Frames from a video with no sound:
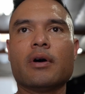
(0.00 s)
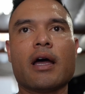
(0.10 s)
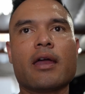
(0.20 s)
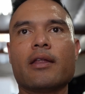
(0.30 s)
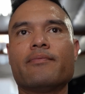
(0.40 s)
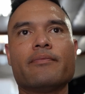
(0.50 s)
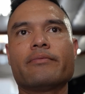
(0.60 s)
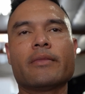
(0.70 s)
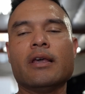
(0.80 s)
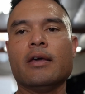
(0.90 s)

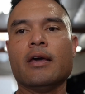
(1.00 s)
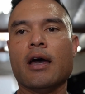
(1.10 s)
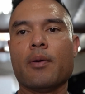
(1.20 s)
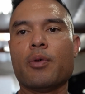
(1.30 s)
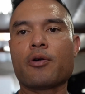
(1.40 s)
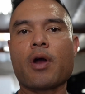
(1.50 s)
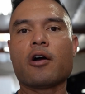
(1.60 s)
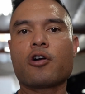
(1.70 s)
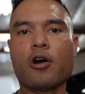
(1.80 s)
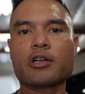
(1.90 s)
I've been
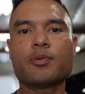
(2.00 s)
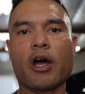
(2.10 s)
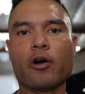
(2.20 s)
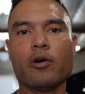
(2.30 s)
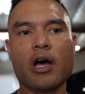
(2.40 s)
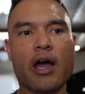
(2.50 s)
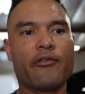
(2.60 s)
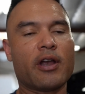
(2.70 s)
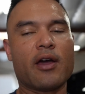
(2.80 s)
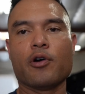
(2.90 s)
around cars my whole life,
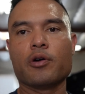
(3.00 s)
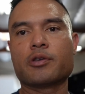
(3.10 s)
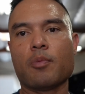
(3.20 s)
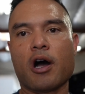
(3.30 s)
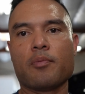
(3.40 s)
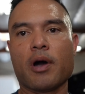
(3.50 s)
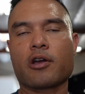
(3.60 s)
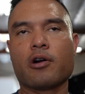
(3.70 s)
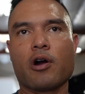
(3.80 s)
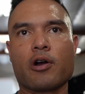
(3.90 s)
and I've always modded my
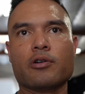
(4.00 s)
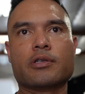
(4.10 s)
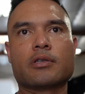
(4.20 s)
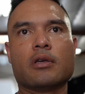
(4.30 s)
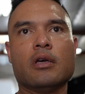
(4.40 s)
cars.